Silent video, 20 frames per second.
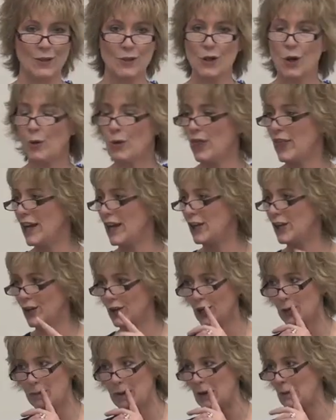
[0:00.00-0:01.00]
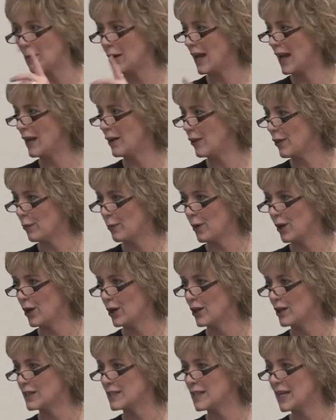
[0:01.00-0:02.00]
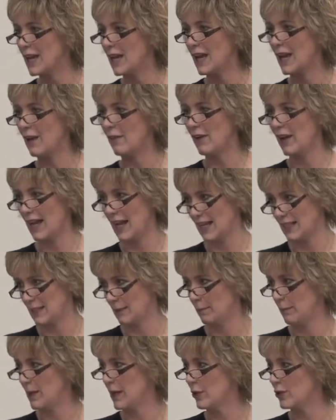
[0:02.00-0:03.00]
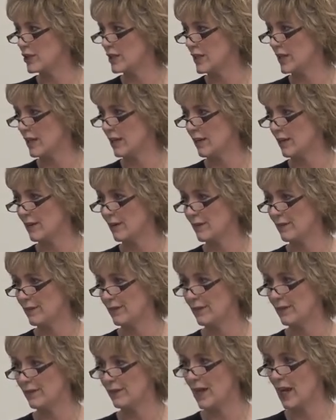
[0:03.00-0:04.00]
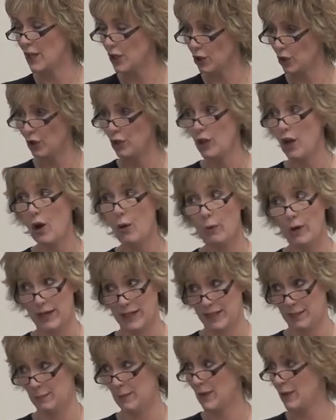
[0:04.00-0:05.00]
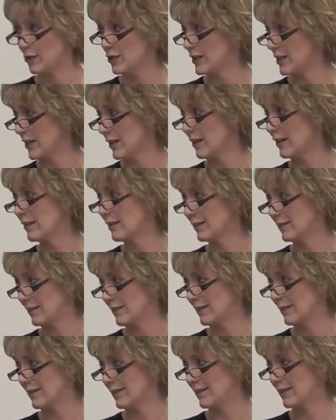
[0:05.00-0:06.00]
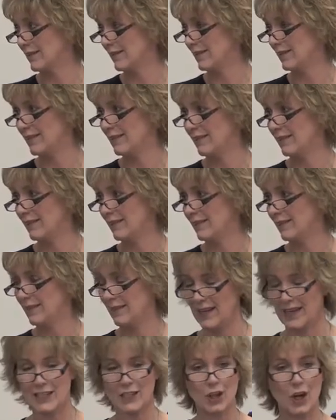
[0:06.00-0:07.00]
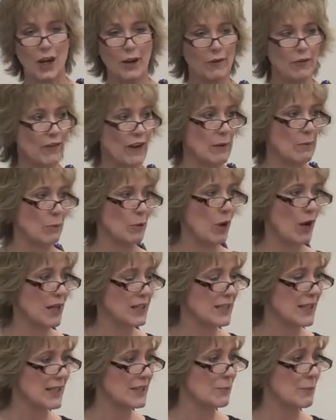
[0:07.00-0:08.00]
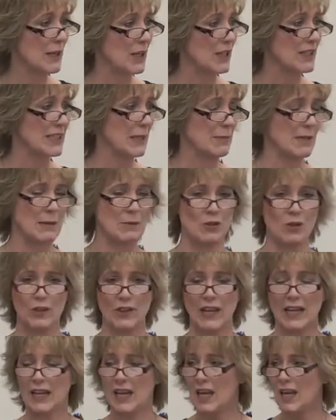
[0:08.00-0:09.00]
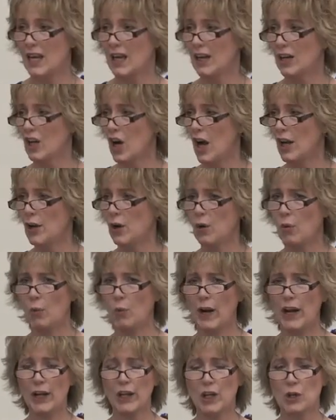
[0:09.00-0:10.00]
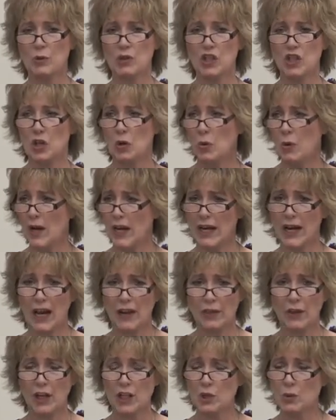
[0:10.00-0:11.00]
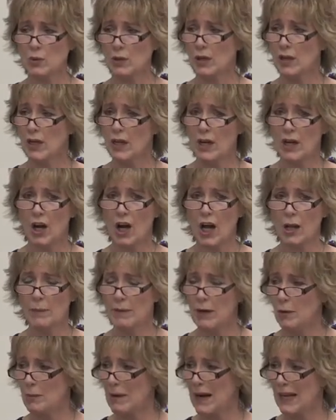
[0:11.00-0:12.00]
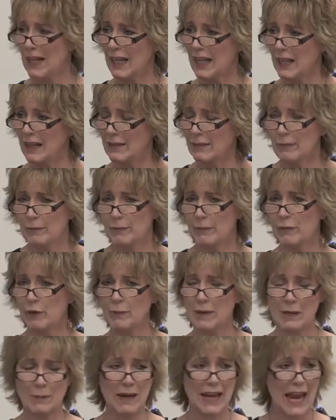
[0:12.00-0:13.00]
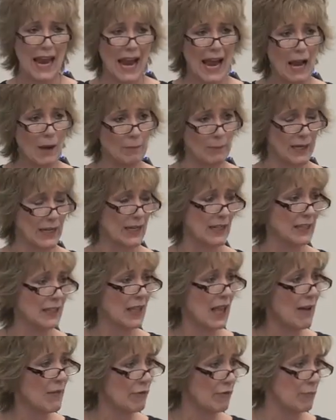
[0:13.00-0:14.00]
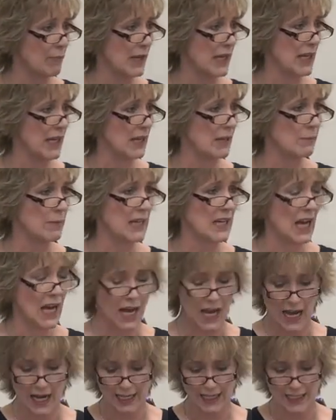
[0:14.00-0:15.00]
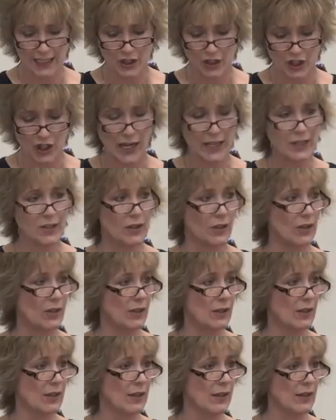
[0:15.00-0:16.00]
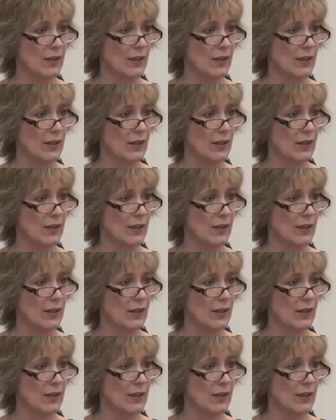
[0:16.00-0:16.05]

Don't think you're going to be able to utter the words if it hasn't pierced here and you'll know when it's pierced here. It's not a fun process because sometimes you'll think, God, what are you doing? I thought you were all about my, for me to be happy and love me and be kind and gentle.